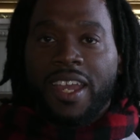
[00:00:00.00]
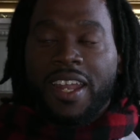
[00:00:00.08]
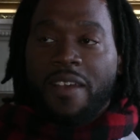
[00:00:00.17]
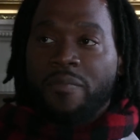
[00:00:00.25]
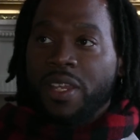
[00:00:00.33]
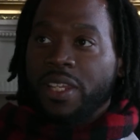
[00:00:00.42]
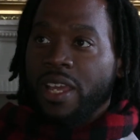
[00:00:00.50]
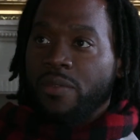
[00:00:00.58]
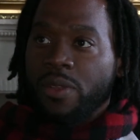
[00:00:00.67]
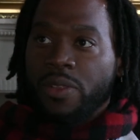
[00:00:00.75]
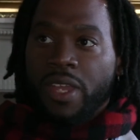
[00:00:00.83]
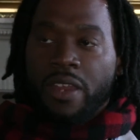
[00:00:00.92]
And I mean
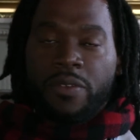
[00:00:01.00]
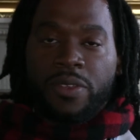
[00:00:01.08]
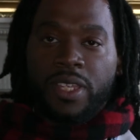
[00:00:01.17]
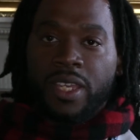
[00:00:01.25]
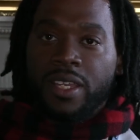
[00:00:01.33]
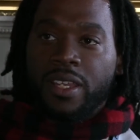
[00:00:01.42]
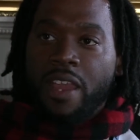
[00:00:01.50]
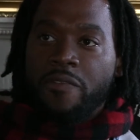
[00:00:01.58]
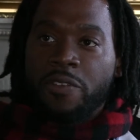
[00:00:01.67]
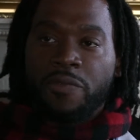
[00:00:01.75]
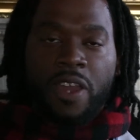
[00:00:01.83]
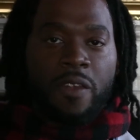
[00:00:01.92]
that with everything,
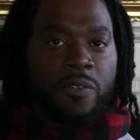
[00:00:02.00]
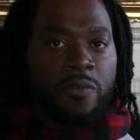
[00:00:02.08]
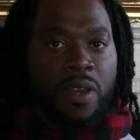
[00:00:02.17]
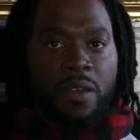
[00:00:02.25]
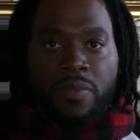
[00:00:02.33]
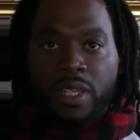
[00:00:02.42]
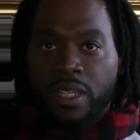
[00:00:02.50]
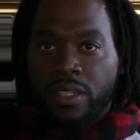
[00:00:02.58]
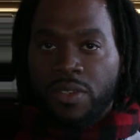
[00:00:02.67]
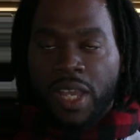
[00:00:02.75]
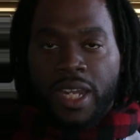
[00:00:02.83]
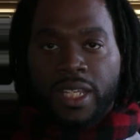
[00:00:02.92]
every fiber of my
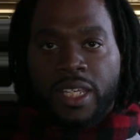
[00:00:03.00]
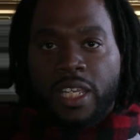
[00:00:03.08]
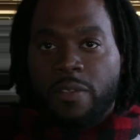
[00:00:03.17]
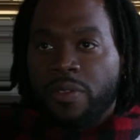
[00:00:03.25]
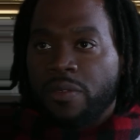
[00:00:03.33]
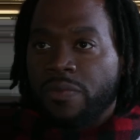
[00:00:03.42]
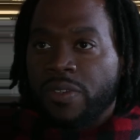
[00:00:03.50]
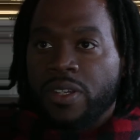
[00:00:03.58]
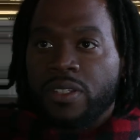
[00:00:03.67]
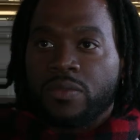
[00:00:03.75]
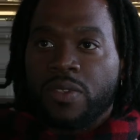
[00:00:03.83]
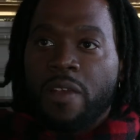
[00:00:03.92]
being. You got to keep him
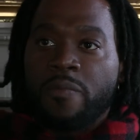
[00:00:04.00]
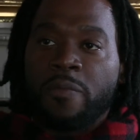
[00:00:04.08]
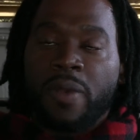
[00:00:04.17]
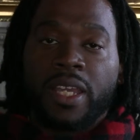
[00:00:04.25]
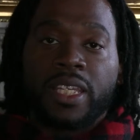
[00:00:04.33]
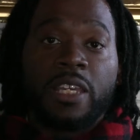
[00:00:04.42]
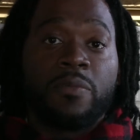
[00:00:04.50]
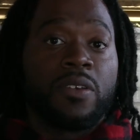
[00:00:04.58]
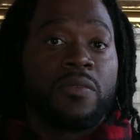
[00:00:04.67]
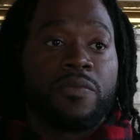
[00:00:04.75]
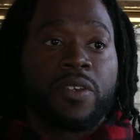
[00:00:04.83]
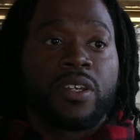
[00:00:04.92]
first. What I mean by keep
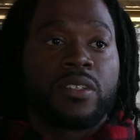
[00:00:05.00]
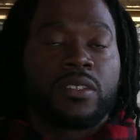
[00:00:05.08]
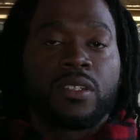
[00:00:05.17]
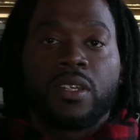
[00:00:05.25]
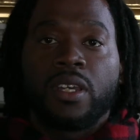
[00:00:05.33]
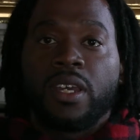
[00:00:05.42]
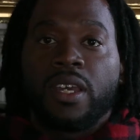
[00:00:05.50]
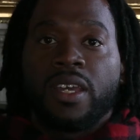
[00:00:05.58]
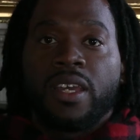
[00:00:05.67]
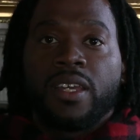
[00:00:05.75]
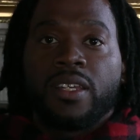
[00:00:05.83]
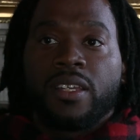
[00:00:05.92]
him first,
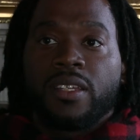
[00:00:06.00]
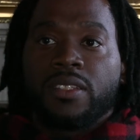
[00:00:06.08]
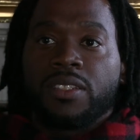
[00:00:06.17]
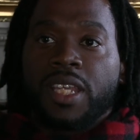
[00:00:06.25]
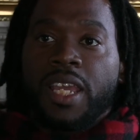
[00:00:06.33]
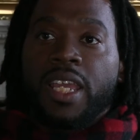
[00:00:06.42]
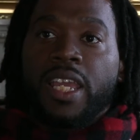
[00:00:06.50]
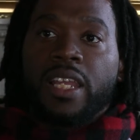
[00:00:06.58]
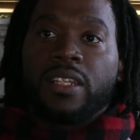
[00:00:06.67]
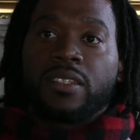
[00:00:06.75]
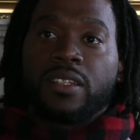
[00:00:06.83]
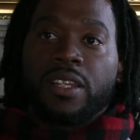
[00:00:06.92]
stay
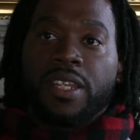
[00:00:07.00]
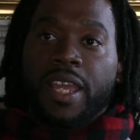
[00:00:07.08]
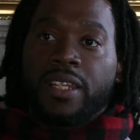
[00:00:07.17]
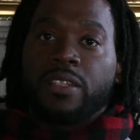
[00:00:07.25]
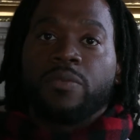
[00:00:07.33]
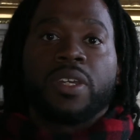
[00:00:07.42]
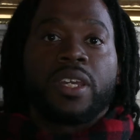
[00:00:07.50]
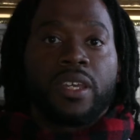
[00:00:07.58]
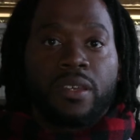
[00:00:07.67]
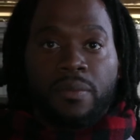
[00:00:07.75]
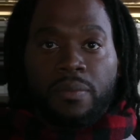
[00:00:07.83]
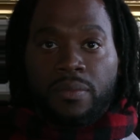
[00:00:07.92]
in connected with
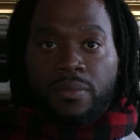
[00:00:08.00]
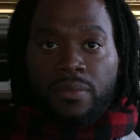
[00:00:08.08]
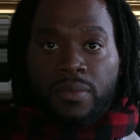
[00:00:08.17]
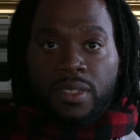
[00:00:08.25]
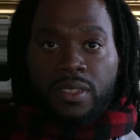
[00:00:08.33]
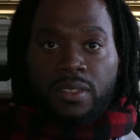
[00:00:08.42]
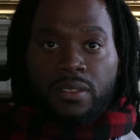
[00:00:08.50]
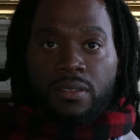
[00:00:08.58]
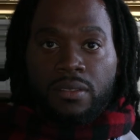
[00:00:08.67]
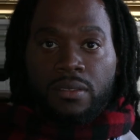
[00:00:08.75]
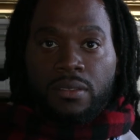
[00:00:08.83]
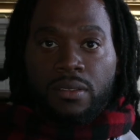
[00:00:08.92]
him.
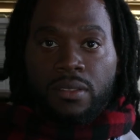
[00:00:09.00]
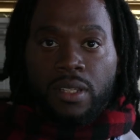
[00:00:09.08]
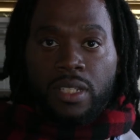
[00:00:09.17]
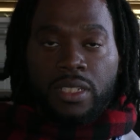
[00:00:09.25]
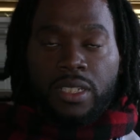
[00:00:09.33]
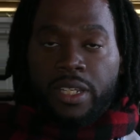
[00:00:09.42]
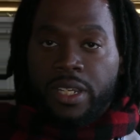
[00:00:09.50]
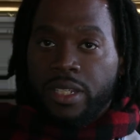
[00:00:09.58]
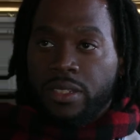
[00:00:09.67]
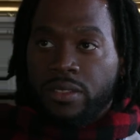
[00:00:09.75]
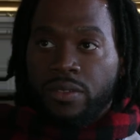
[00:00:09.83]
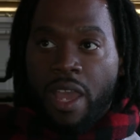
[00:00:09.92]
It's
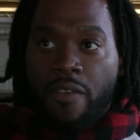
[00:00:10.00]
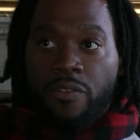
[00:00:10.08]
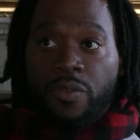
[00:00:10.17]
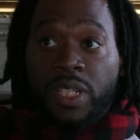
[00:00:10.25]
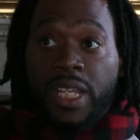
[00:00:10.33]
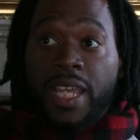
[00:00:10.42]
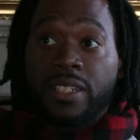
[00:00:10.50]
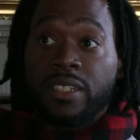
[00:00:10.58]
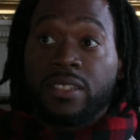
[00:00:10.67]
serious to have a relation.